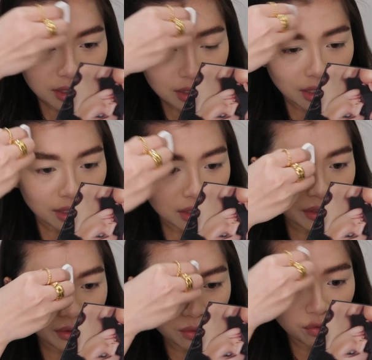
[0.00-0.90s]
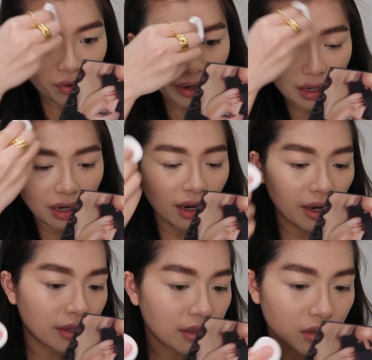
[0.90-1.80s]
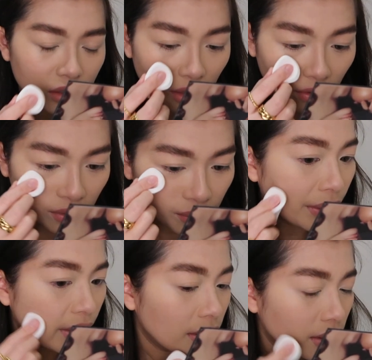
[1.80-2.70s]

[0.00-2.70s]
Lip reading: it's like a little red line, it's nothing big.